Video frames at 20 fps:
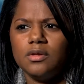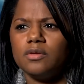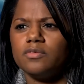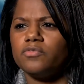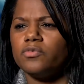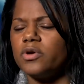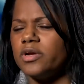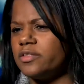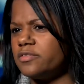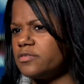
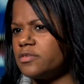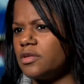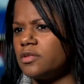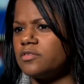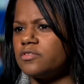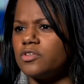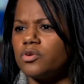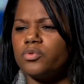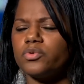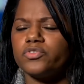For
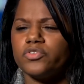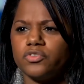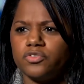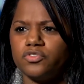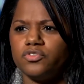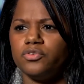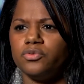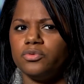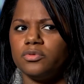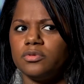instance, there was a
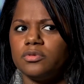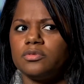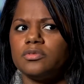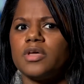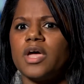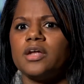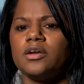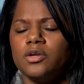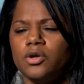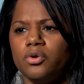student
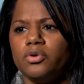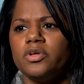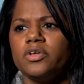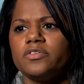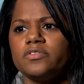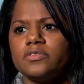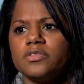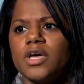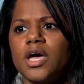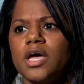that
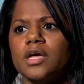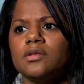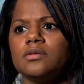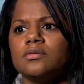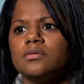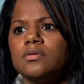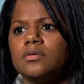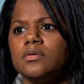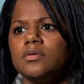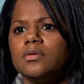noticed that
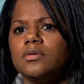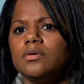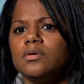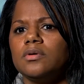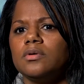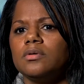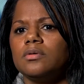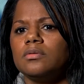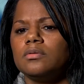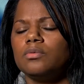
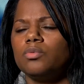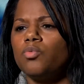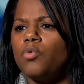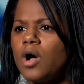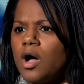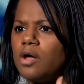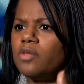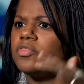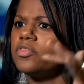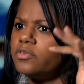
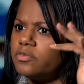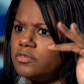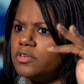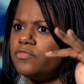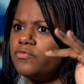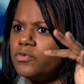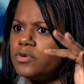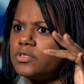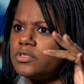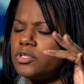while the
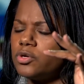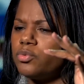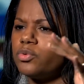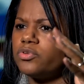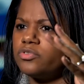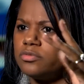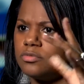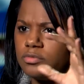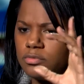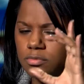
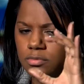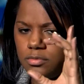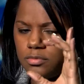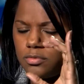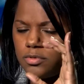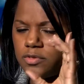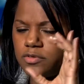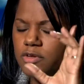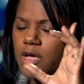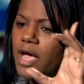
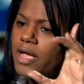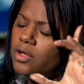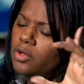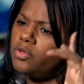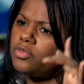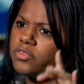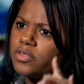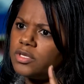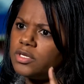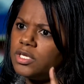
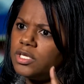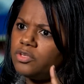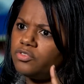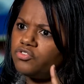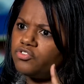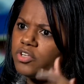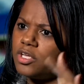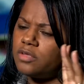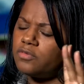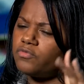tiles in
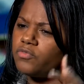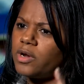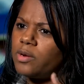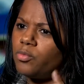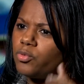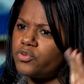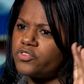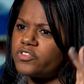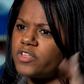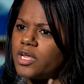each 10 frame
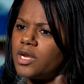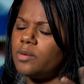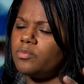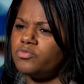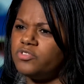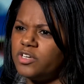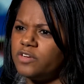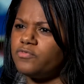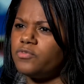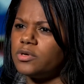were set up
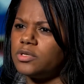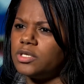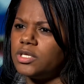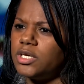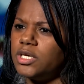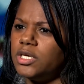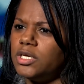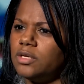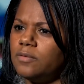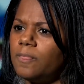
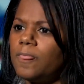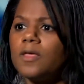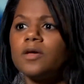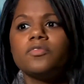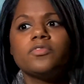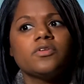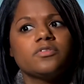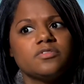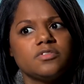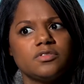differently,
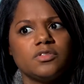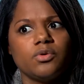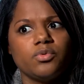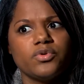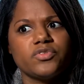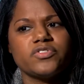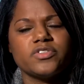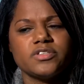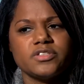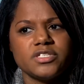there
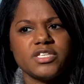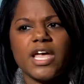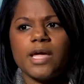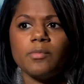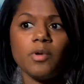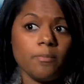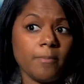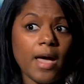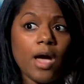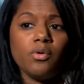was the same
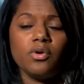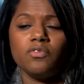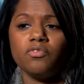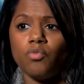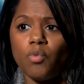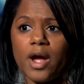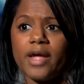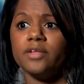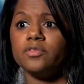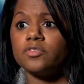amount of
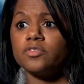white